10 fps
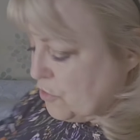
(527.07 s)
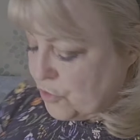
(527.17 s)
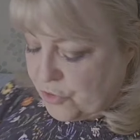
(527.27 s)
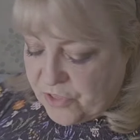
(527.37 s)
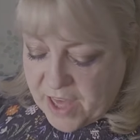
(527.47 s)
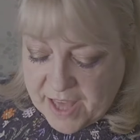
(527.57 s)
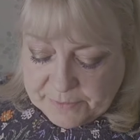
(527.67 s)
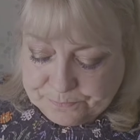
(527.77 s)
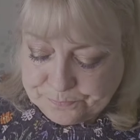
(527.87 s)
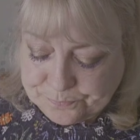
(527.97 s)
got
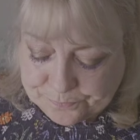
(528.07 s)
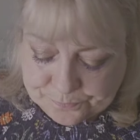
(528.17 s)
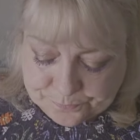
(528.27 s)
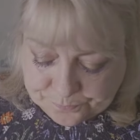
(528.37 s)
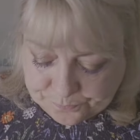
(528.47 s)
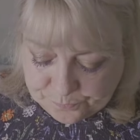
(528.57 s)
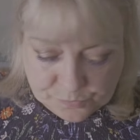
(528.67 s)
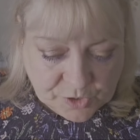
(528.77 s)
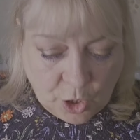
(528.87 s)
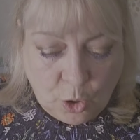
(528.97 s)
another
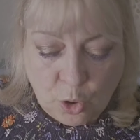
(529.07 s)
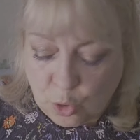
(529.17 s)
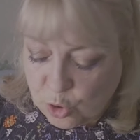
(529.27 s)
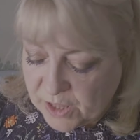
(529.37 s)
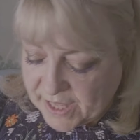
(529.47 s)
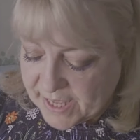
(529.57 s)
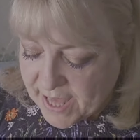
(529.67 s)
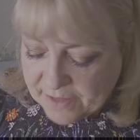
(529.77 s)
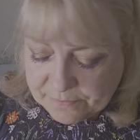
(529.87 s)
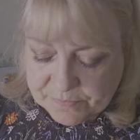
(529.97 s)
haul
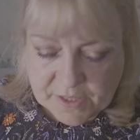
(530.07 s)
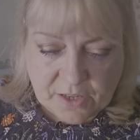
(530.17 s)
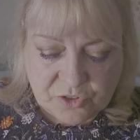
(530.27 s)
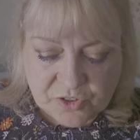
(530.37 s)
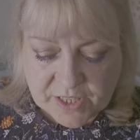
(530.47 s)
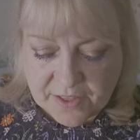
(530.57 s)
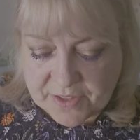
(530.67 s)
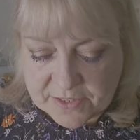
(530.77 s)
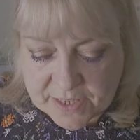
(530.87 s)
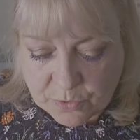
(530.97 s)
here. I'll just
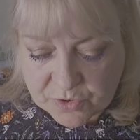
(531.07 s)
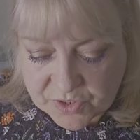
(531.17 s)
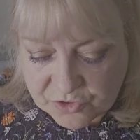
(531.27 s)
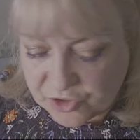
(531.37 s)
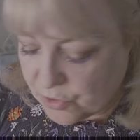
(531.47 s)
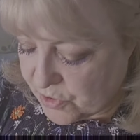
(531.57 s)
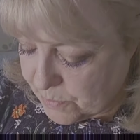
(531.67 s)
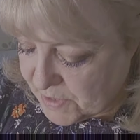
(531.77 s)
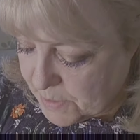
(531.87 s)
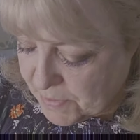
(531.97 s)
get these out because I'll show
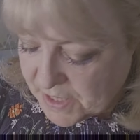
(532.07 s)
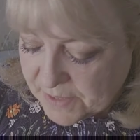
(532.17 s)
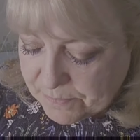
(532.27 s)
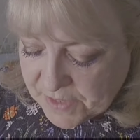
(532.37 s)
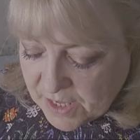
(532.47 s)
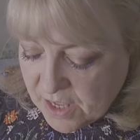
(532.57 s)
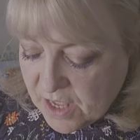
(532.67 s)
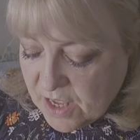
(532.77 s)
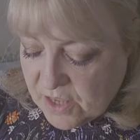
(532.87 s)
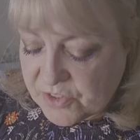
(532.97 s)
you them in a bit.
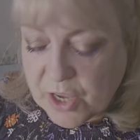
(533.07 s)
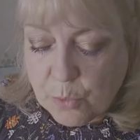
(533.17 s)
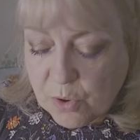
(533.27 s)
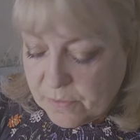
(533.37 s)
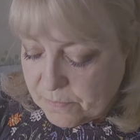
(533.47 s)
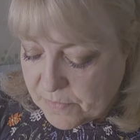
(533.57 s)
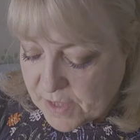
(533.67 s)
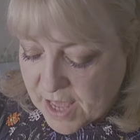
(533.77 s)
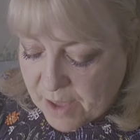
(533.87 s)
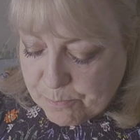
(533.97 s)
So
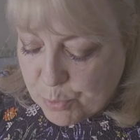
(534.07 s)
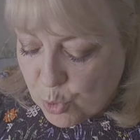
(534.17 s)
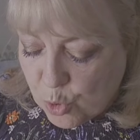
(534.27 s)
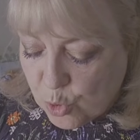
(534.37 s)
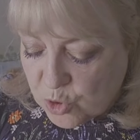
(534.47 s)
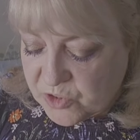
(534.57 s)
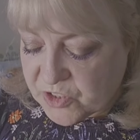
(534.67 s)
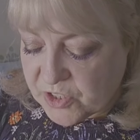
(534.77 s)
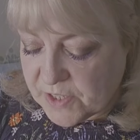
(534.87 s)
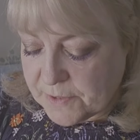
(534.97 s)
I
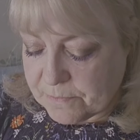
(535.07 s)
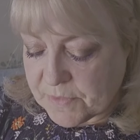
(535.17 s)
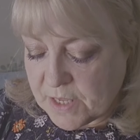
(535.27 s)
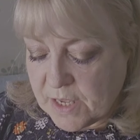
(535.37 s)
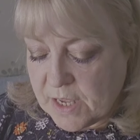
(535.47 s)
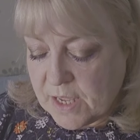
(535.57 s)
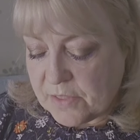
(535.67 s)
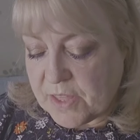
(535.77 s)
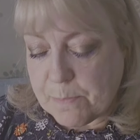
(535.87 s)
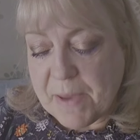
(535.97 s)
bought
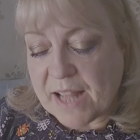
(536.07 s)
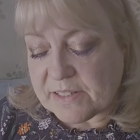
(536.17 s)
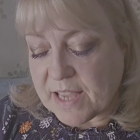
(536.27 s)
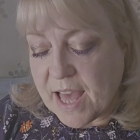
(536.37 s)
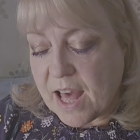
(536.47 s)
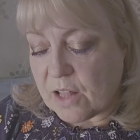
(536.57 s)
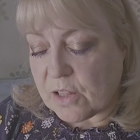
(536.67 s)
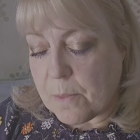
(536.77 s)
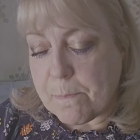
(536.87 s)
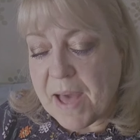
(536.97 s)
the Bad Gal